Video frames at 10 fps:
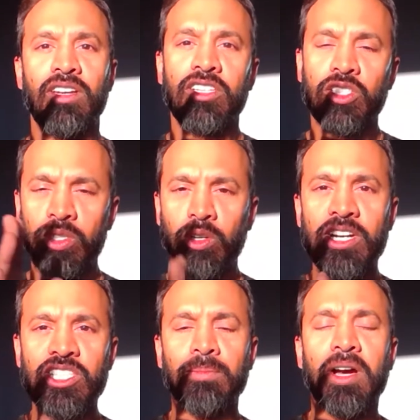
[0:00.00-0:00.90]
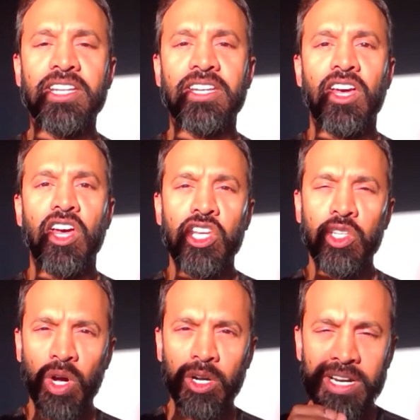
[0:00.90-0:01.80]
So when you're raising money, you
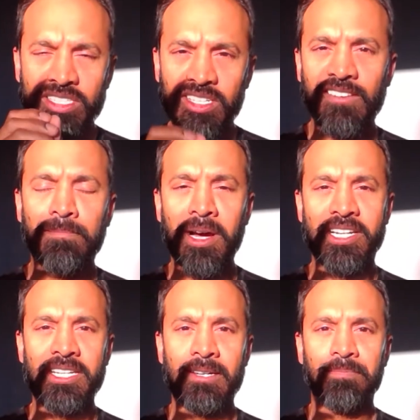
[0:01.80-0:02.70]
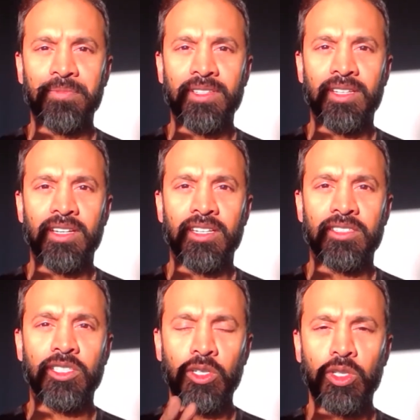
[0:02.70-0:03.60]
want to raise enough money
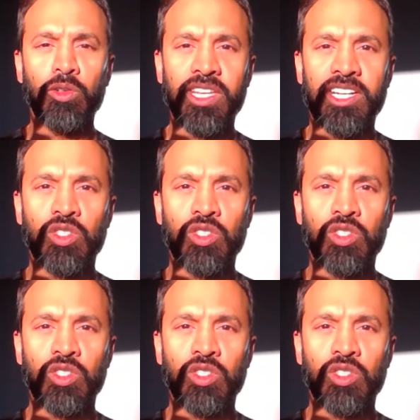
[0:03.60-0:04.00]
to do two things.